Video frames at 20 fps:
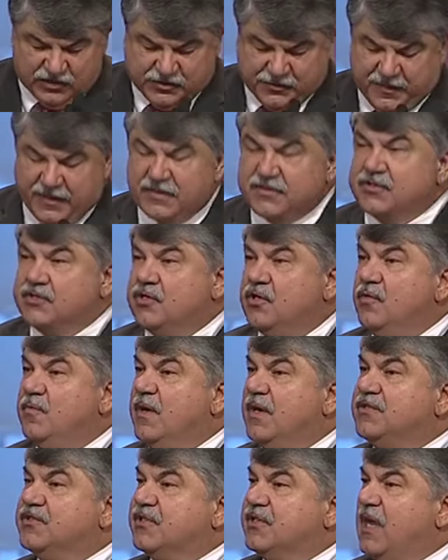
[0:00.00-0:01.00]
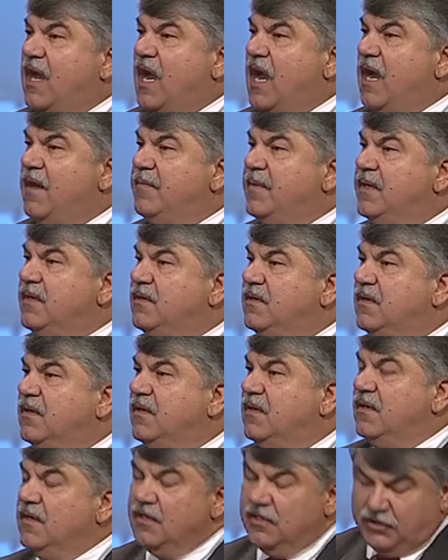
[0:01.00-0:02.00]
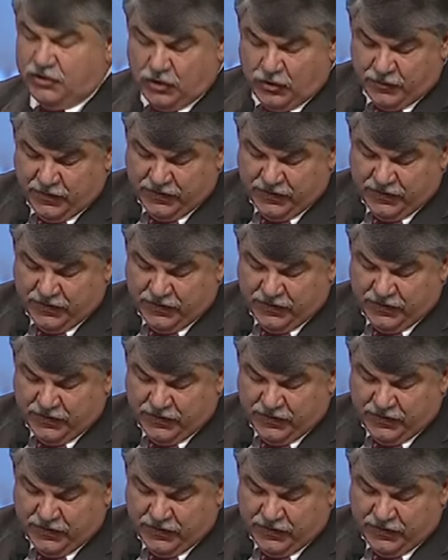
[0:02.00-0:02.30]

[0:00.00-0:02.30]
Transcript: spends too much time and too